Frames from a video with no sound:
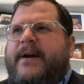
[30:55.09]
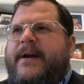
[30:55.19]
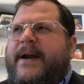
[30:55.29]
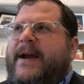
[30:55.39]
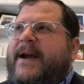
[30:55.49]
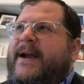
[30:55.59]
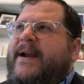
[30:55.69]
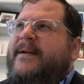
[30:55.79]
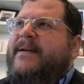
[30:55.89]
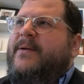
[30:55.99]

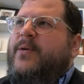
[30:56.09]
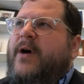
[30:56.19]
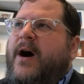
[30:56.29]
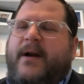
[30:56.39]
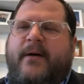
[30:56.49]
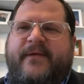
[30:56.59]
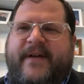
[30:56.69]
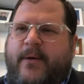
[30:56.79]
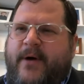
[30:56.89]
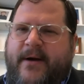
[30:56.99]
And another
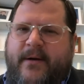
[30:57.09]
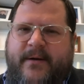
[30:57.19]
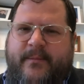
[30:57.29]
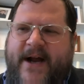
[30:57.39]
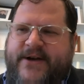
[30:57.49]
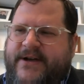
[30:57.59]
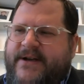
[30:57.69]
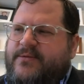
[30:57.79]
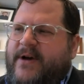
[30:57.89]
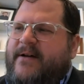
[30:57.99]
thing I want to mention
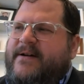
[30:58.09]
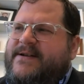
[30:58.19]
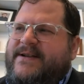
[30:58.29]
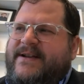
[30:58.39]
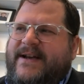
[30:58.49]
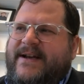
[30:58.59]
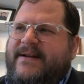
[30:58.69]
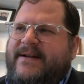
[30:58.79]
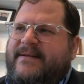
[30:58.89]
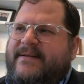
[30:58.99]
as well is
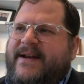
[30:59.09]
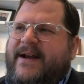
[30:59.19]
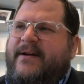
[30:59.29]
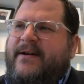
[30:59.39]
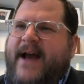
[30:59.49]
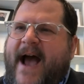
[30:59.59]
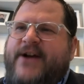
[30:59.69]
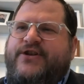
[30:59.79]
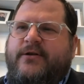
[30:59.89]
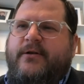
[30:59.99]
the
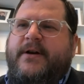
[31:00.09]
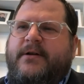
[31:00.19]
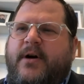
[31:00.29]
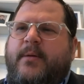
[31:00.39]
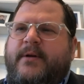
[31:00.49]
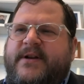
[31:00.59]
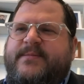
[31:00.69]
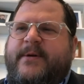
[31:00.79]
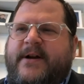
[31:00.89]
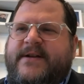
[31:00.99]
international and global
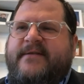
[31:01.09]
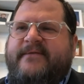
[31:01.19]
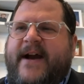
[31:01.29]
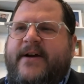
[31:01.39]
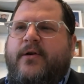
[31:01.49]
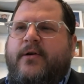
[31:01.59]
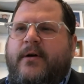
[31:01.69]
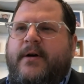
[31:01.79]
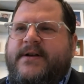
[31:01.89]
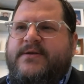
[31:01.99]
experience of that
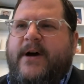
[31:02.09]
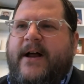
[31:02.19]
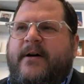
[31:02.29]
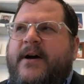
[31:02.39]
cohort as well.